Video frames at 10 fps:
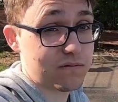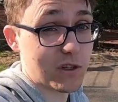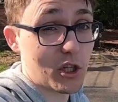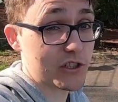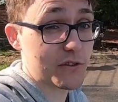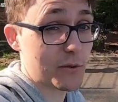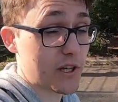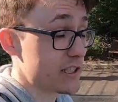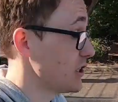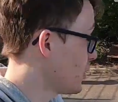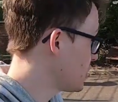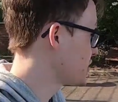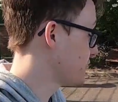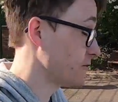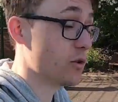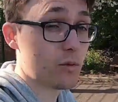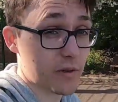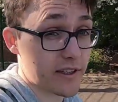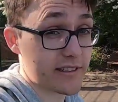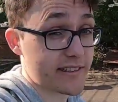Lost for
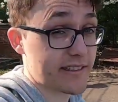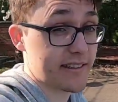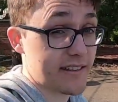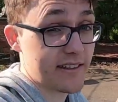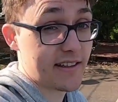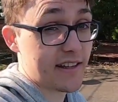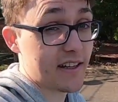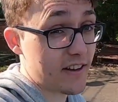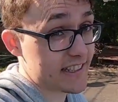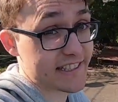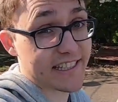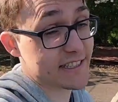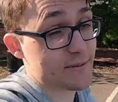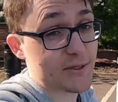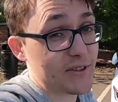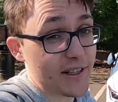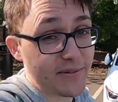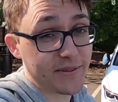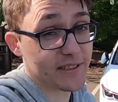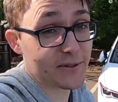words. Like, share,
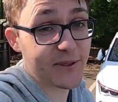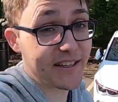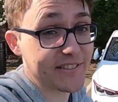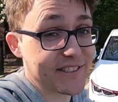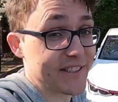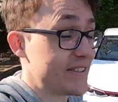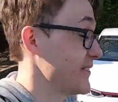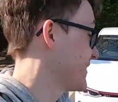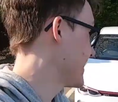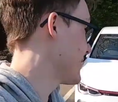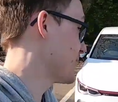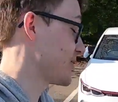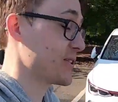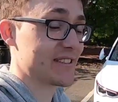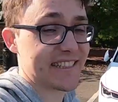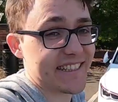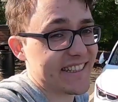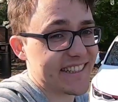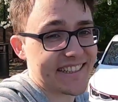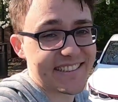subscribe. That's all you have to do to get more content
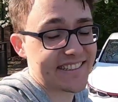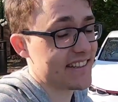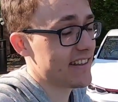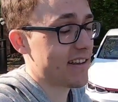like this.